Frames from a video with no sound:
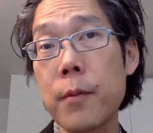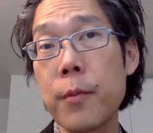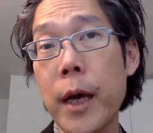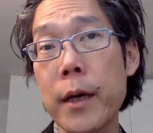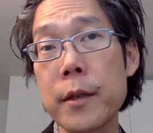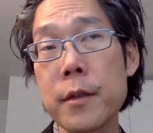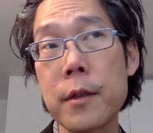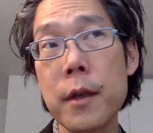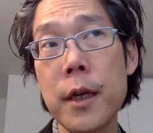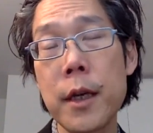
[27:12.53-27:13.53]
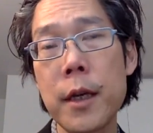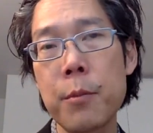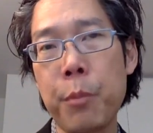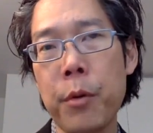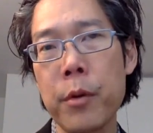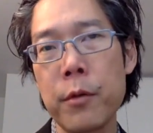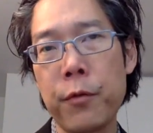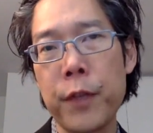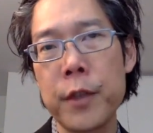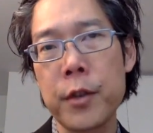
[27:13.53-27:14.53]
as an important
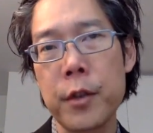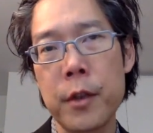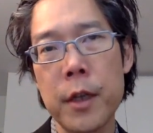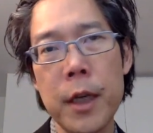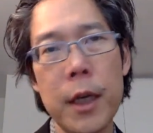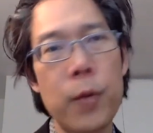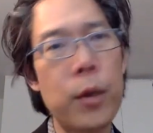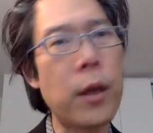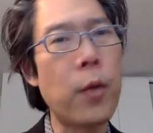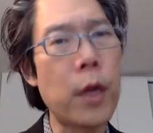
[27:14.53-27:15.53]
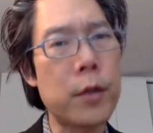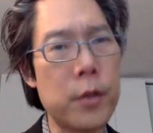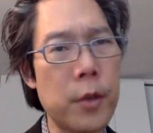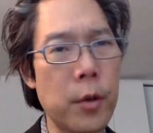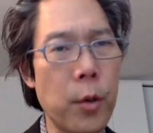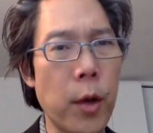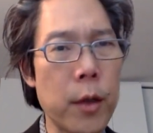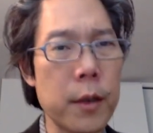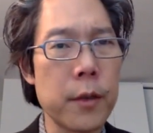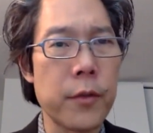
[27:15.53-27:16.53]
feature when they want to know the
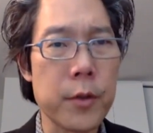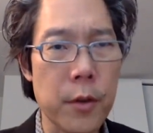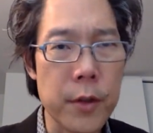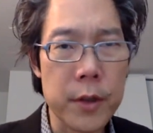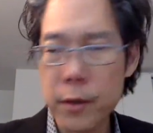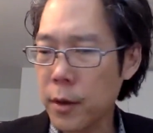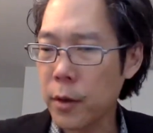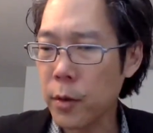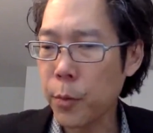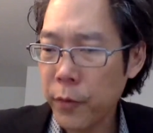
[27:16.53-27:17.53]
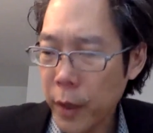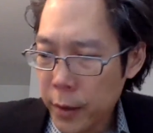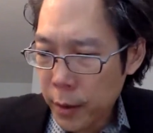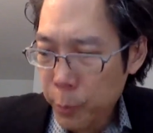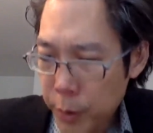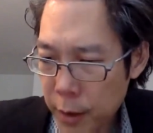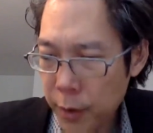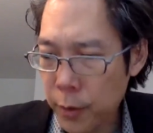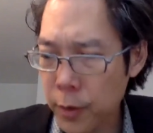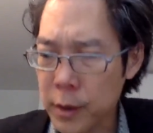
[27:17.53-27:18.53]
quality of the services that they're providing,
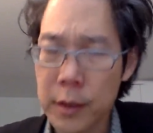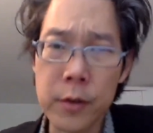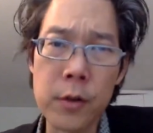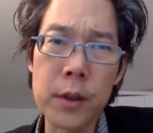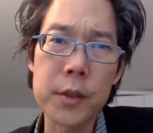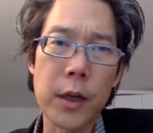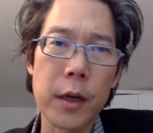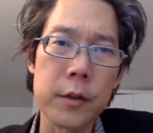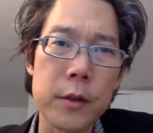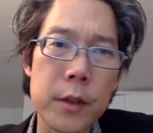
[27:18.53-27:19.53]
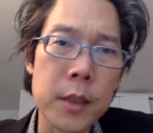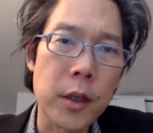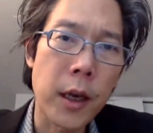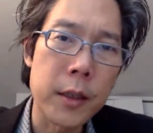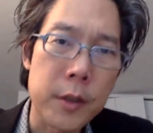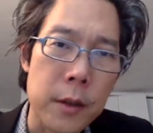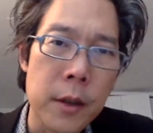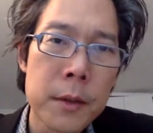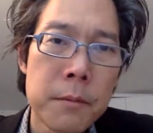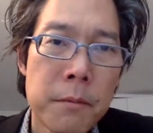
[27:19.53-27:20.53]
particularly in early childhood education.
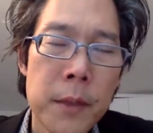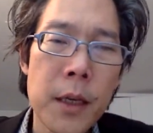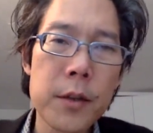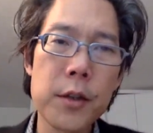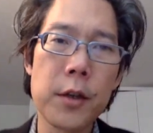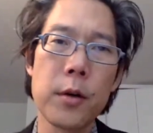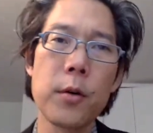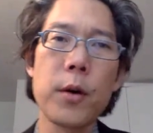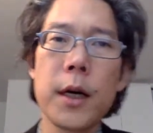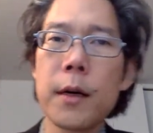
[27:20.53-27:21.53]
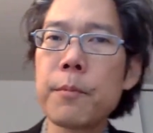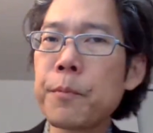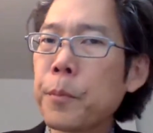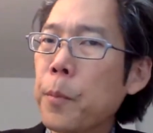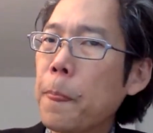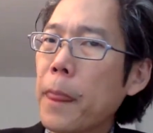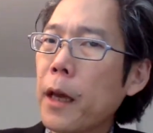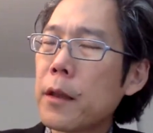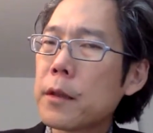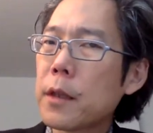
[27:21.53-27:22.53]
So
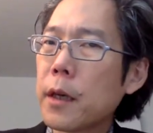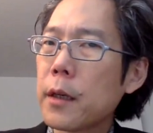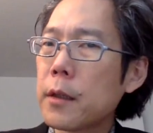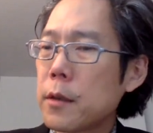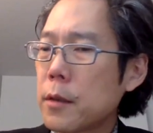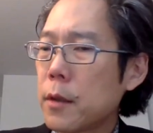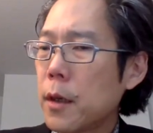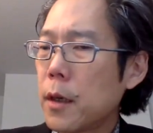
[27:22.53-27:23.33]
the second